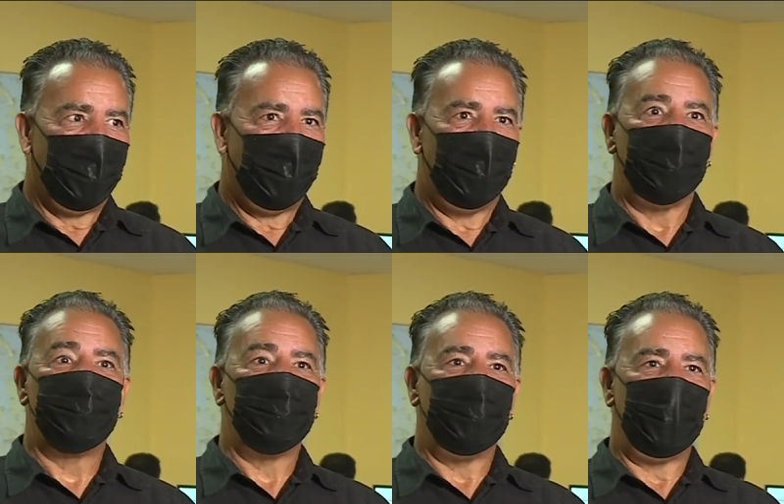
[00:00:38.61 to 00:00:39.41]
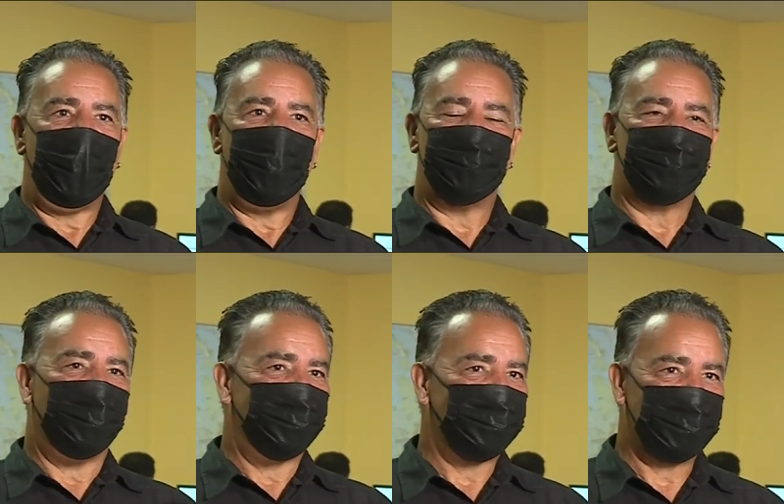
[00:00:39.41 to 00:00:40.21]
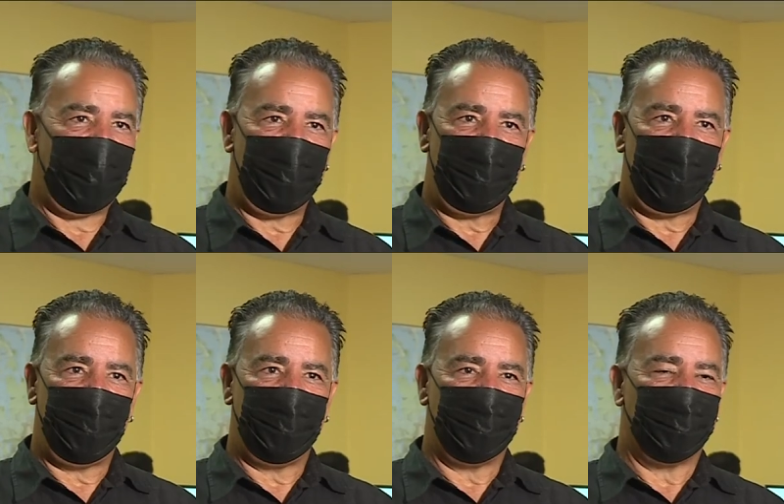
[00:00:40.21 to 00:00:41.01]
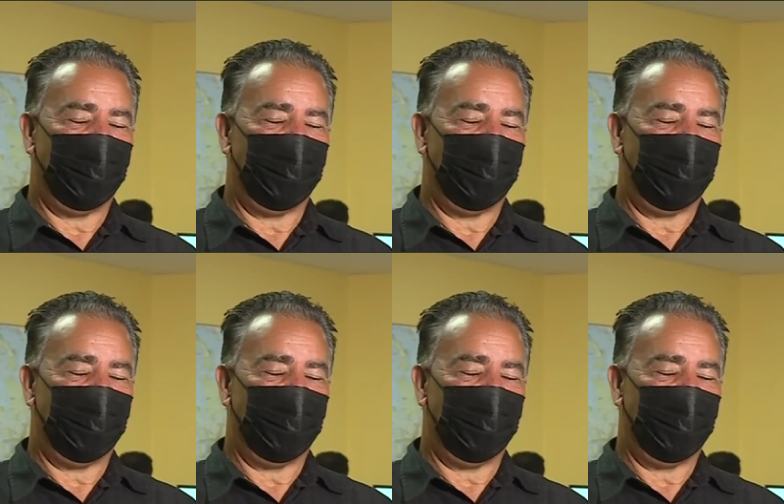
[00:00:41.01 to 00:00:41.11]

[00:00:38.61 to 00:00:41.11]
to enhance understanding,